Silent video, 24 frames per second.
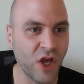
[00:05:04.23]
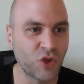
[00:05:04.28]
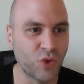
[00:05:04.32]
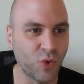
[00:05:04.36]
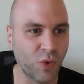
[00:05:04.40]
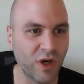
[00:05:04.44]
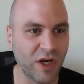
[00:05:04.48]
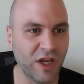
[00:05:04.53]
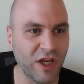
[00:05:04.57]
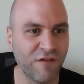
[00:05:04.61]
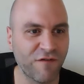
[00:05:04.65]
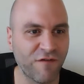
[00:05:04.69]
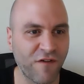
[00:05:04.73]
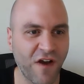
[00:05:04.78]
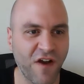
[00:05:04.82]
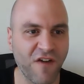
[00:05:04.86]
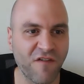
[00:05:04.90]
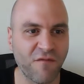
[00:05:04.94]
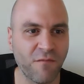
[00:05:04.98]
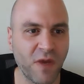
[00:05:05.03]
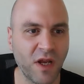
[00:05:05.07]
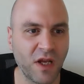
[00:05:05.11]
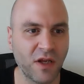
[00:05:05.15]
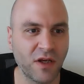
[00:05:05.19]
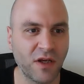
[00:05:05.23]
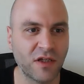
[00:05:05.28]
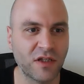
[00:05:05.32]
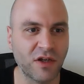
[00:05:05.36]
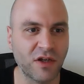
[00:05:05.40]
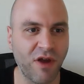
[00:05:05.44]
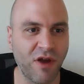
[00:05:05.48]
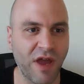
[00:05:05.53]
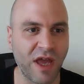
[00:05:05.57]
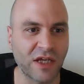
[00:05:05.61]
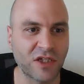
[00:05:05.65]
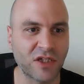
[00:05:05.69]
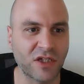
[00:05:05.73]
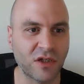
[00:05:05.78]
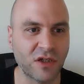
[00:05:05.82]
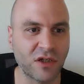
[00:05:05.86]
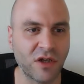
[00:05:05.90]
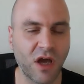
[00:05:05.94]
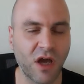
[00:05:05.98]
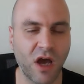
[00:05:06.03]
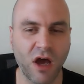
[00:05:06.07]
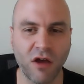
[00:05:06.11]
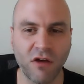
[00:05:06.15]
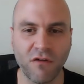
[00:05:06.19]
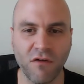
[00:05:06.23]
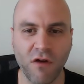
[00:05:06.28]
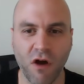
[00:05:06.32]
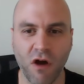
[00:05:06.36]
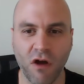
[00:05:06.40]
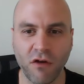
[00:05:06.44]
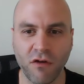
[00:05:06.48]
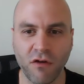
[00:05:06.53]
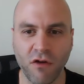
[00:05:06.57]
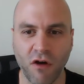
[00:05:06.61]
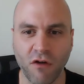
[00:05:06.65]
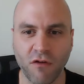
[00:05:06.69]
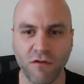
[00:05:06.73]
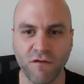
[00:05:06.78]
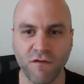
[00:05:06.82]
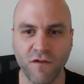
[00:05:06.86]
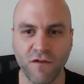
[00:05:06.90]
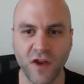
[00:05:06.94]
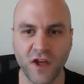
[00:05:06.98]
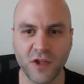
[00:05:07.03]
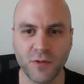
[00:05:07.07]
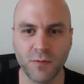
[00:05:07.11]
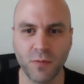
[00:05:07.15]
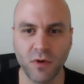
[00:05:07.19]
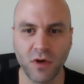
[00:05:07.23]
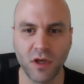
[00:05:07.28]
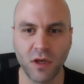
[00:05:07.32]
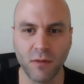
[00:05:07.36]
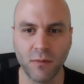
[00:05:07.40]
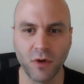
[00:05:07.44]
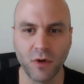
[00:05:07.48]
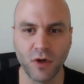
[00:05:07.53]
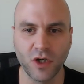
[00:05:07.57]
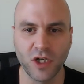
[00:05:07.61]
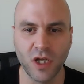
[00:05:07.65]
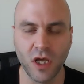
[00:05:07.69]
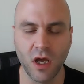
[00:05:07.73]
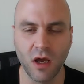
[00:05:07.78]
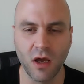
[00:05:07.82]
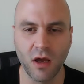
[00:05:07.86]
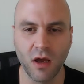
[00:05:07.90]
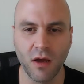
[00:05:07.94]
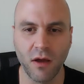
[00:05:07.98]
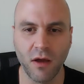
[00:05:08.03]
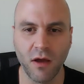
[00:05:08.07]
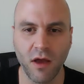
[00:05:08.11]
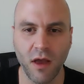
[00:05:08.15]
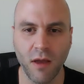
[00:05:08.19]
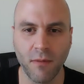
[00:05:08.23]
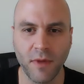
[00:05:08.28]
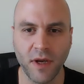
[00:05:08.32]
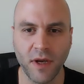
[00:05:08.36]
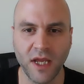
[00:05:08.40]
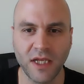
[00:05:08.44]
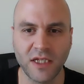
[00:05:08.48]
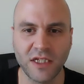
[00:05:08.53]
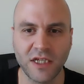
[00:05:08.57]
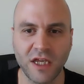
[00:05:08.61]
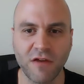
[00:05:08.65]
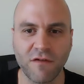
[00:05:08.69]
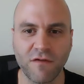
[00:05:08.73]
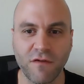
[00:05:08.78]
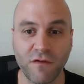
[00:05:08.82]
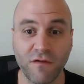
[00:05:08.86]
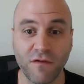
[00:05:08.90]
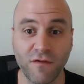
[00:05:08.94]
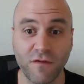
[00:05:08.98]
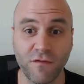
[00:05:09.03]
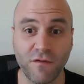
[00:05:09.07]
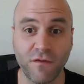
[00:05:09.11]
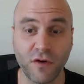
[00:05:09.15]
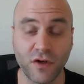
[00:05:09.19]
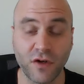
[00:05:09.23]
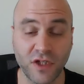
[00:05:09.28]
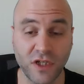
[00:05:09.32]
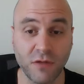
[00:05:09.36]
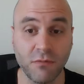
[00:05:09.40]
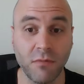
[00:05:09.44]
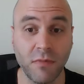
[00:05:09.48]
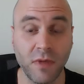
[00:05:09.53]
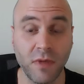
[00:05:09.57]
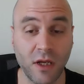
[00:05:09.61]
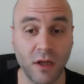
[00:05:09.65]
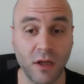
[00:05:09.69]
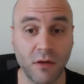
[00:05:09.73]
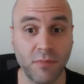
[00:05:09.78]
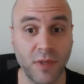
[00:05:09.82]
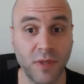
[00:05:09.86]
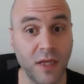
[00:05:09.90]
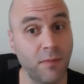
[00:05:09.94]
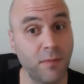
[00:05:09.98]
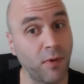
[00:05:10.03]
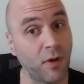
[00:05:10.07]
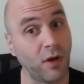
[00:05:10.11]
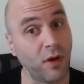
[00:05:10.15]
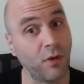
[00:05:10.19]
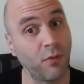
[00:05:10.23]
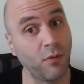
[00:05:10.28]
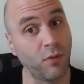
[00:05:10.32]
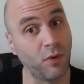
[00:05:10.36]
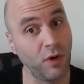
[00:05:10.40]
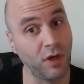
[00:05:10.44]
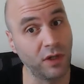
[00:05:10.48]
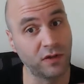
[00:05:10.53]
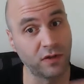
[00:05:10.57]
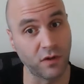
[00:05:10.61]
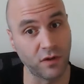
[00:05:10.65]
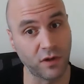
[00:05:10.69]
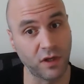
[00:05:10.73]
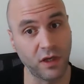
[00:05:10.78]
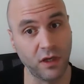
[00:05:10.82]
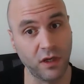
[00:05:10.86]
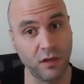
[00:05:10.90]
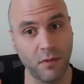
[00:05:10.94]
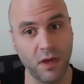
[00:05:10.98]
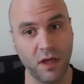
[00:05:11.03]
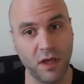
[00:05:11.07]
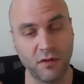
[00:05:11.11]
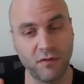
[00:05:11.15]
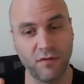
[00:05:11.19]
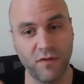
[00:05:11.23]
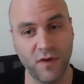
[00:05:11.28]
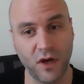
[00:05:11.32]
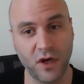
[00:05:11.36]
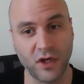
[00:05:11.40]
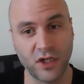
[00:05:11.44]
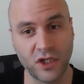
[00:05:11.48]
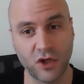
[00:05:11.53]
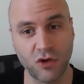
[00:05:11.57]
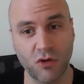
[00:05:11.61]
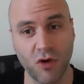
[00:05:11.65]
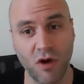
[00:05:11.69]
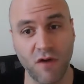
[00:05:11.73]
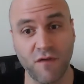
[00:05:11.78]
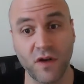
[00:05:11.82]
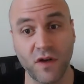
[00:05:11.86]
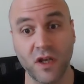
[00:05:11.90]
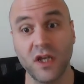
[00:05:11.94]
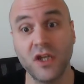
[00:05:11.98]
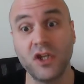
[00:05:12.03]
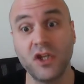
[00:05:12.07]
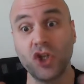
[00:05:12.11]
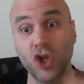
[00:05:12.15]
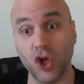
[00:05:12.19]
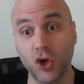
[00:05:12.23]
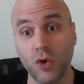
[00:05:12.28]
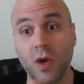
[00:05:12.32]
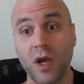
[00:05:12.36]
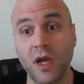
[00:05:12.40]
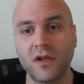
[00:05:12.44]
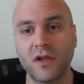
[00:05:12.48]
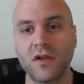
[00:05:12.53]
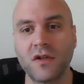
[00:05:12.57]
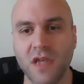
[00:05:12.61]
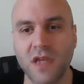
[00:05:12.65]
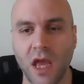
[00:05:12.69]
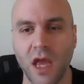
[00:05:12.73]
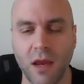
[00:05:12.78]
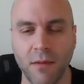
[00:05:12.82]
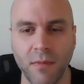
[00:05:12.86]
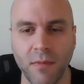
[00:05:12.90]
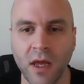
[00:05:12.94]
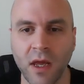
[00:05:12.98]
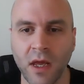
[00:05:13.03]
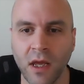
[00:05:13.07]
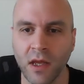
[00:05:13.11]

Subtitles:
25 million interaction on Facebook emanating for 14 million people, and we're really talking about very geographically during the game.